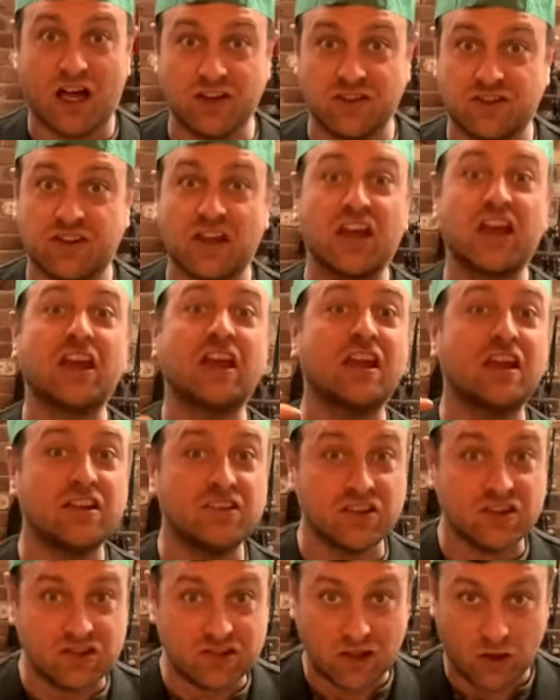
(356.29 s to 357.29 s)
hunt, is
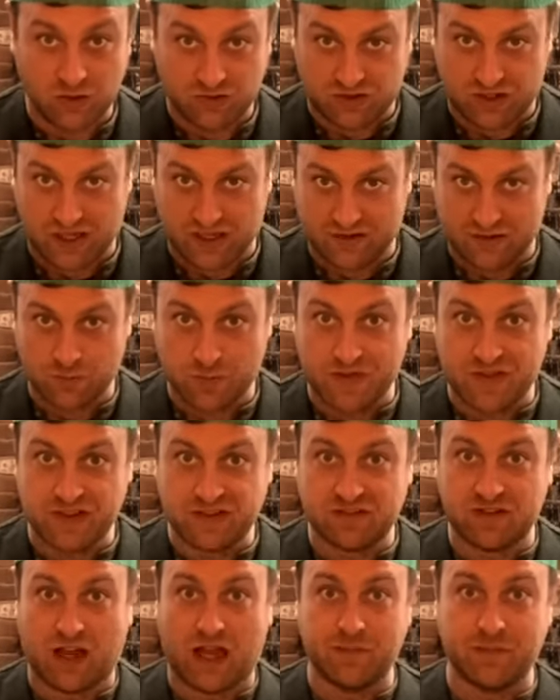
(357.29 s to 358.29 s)
associated with this
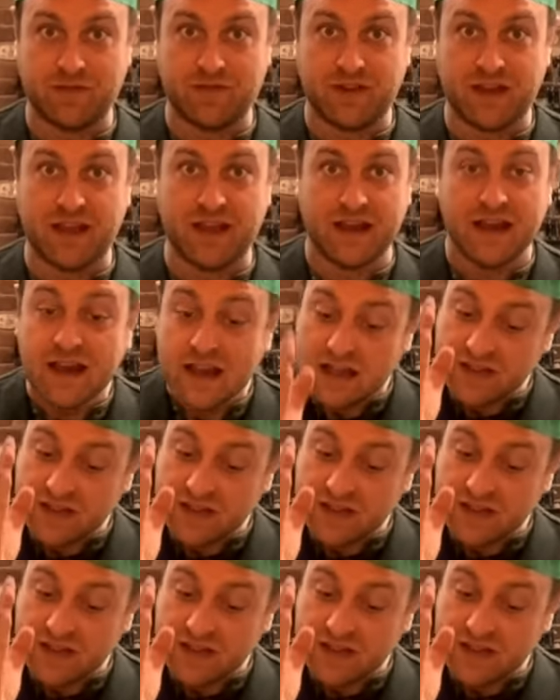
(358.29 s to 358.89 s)
time of year.